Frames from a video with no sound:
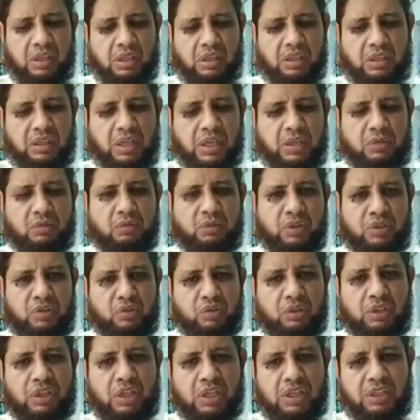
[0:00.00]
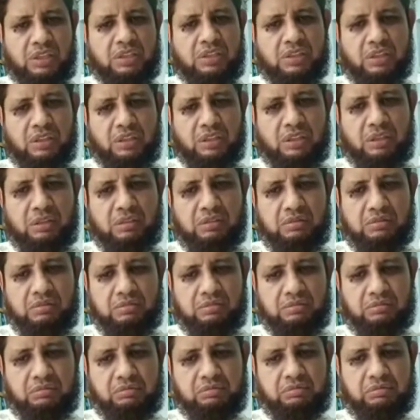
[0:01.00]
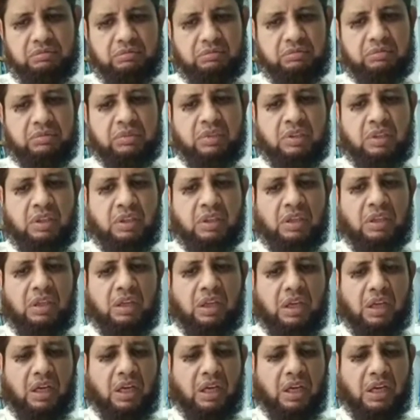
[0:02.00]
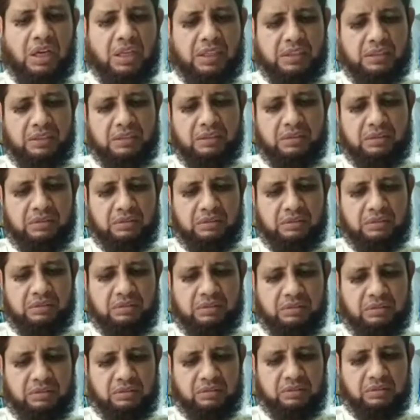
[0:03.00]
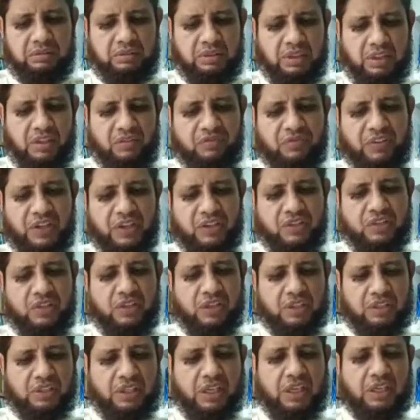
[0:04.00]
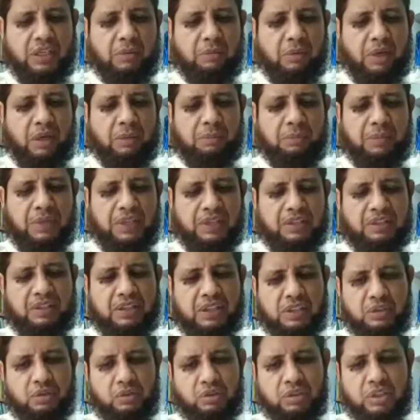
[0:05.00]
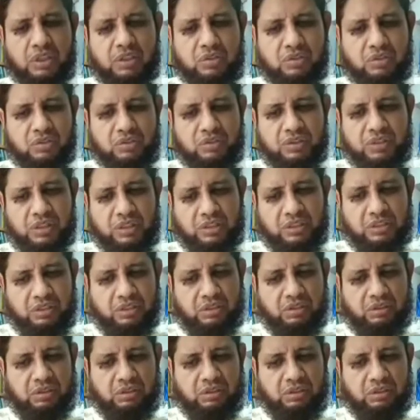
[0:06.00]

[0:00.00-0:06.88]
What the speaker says: right to education, and infrastructural development in the education sector.